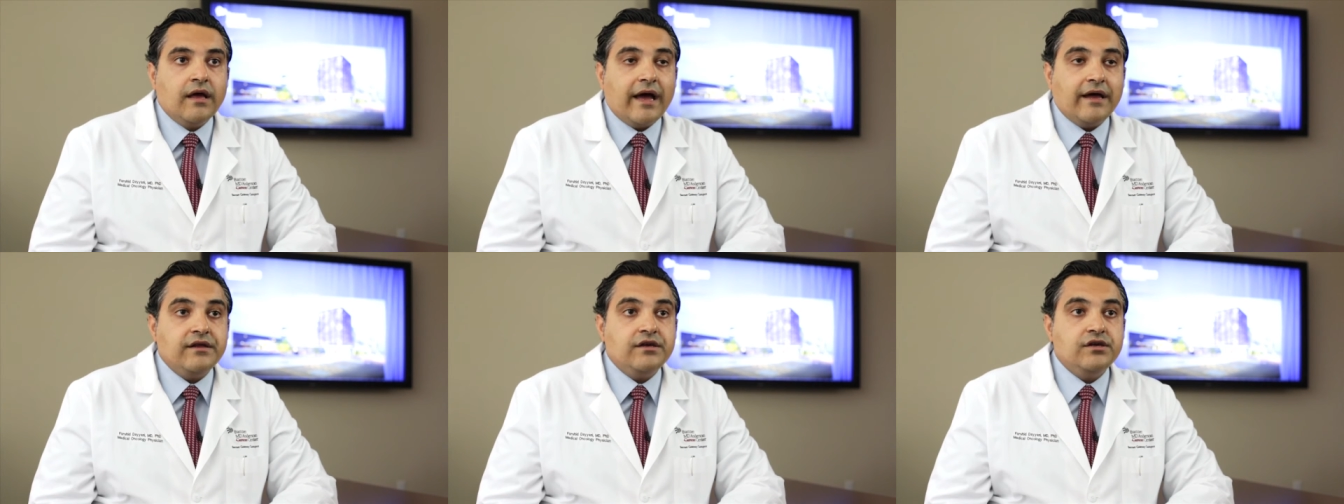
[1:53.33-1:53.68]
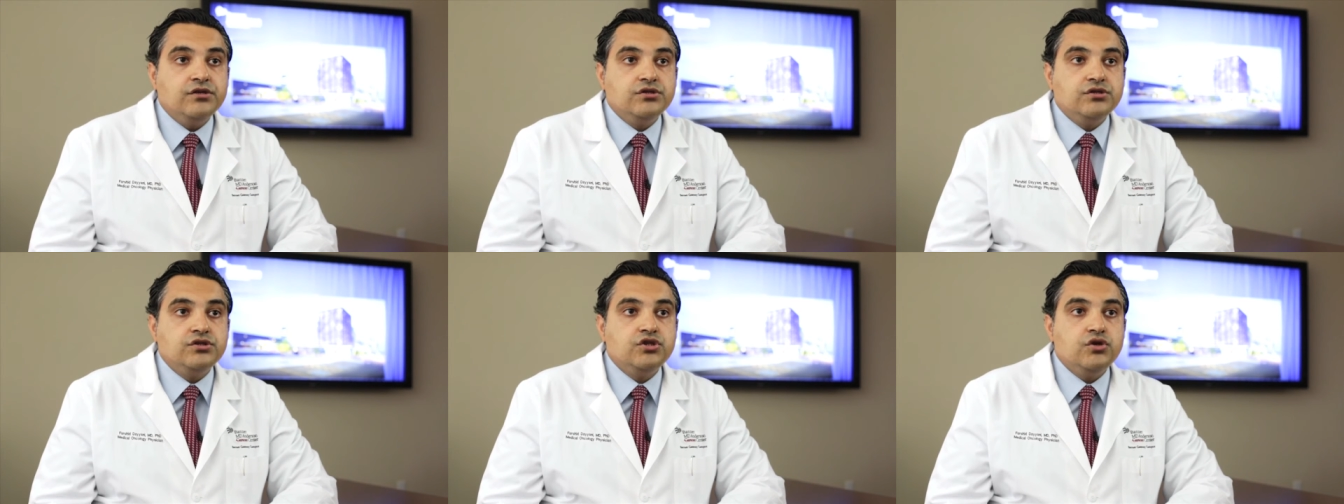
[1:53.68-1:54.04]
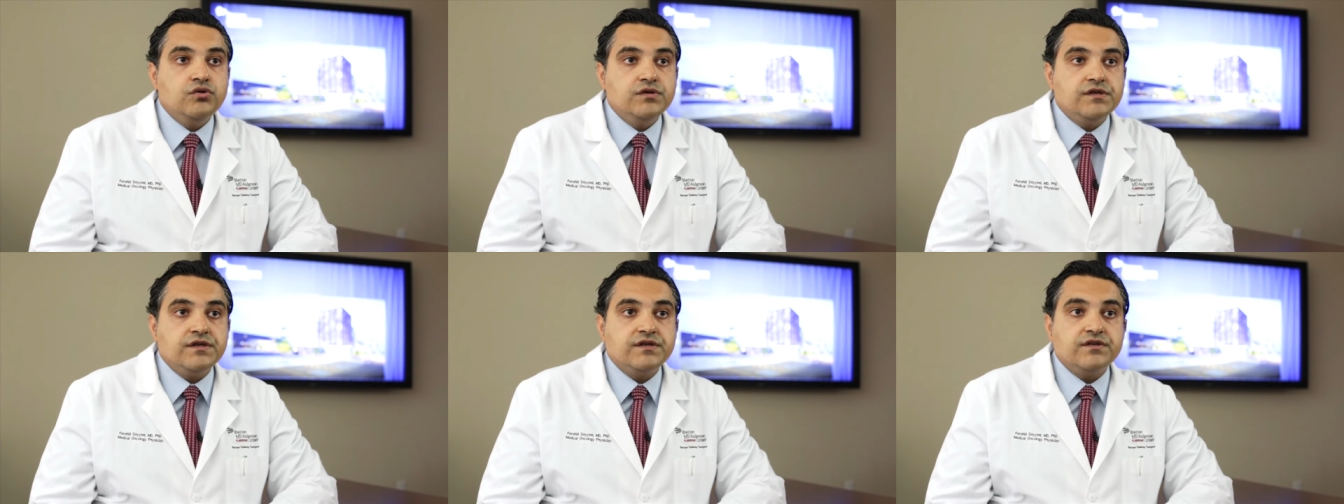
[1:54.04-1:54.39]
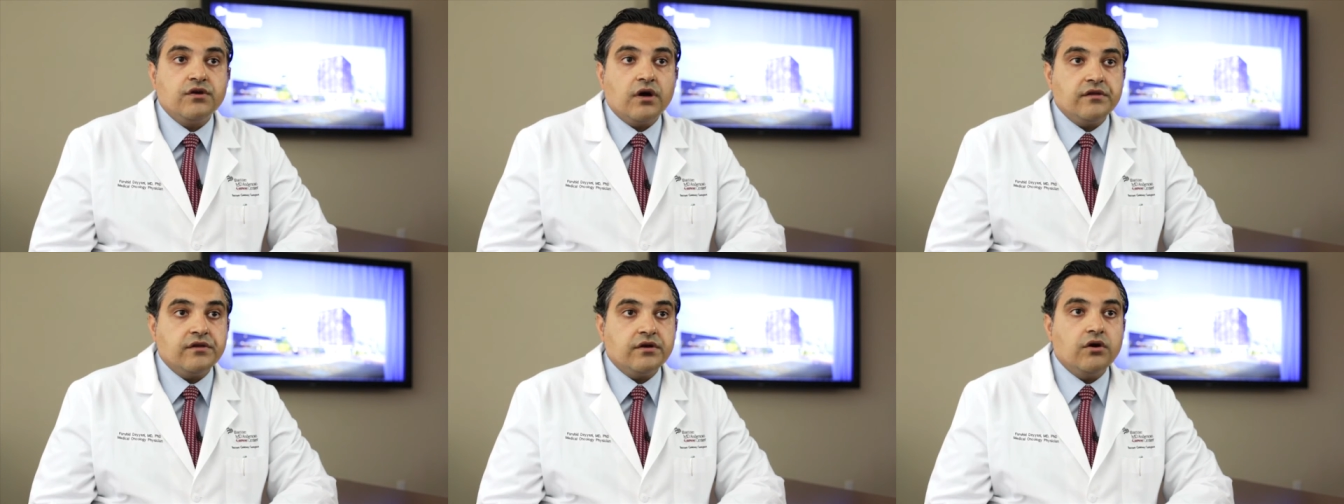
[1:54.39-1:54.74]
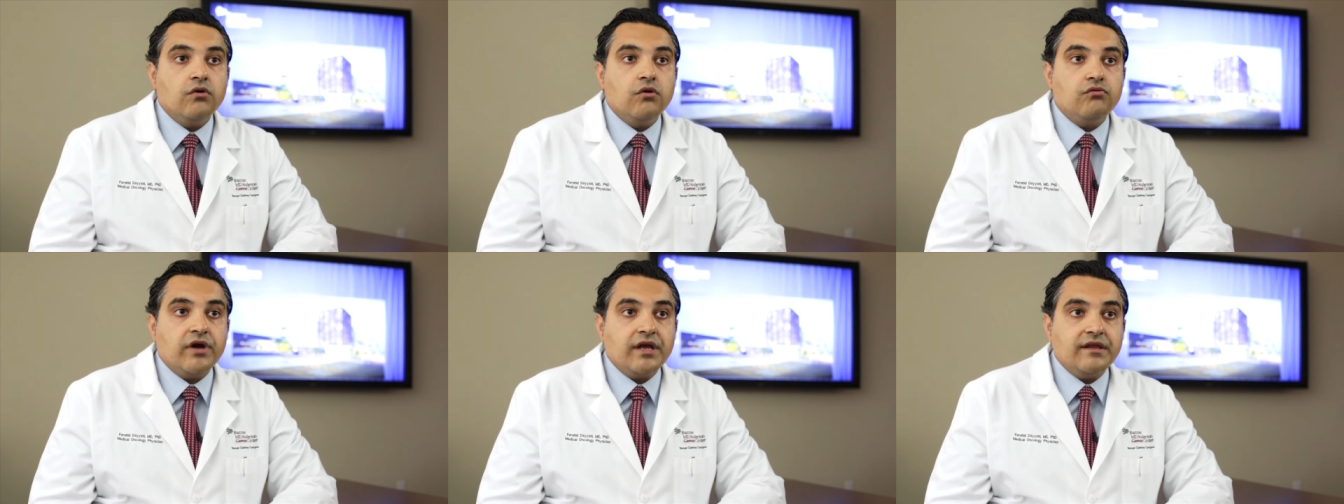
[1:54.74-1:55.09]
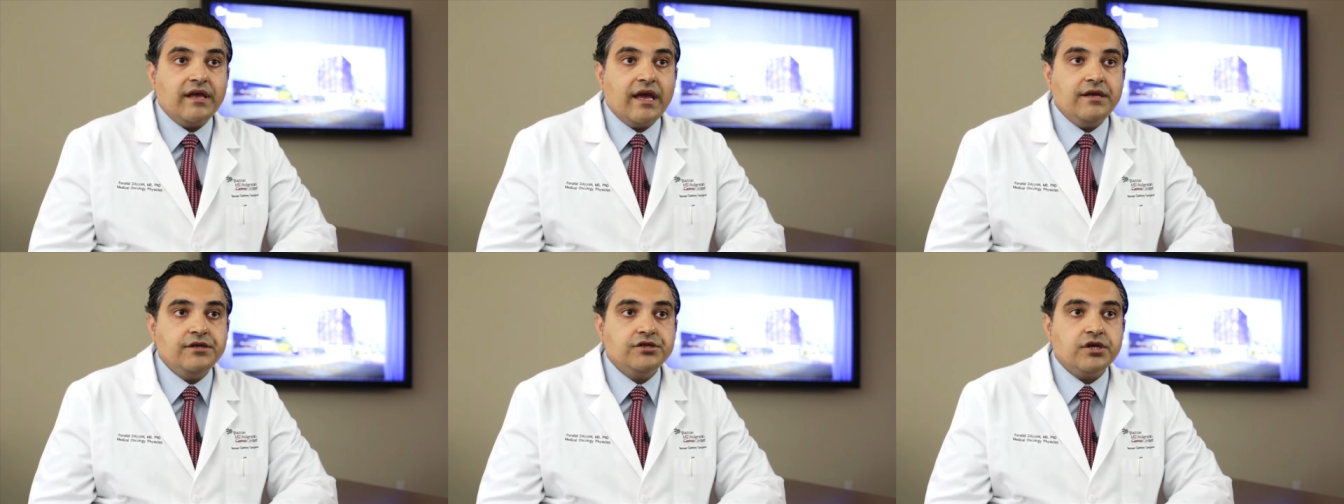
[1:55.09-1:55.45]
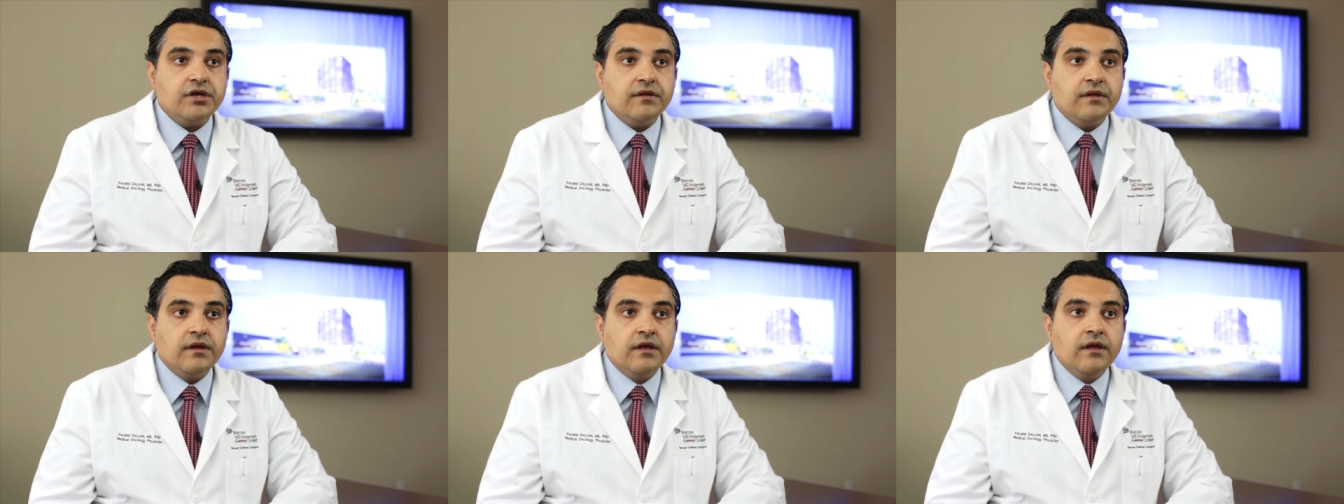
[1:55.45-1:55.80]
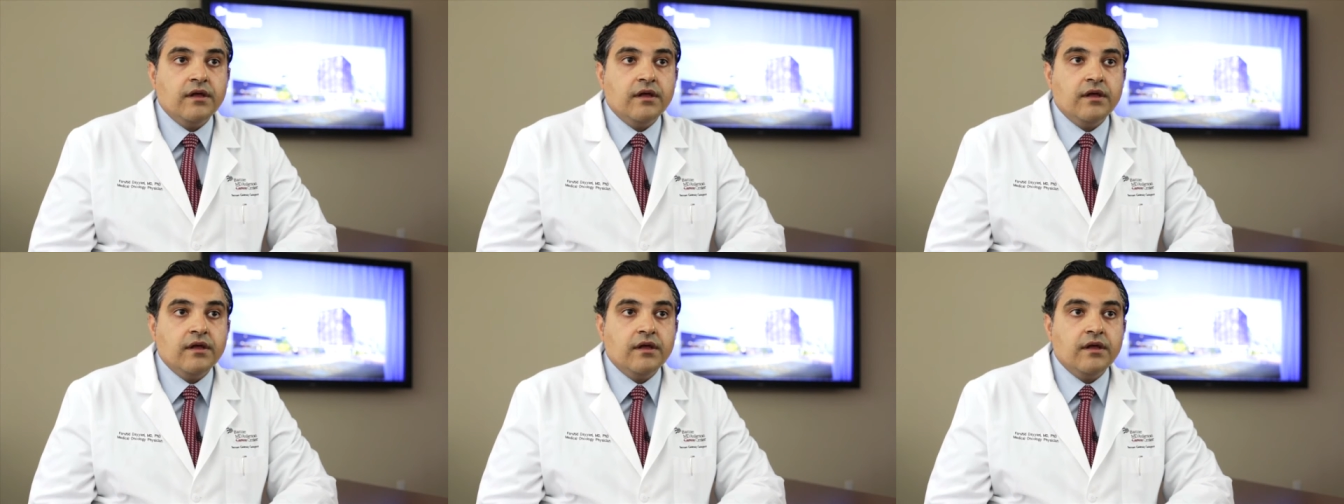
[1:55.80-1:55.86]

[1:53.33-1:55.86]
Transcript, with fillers: and he chooses to undergo radiation,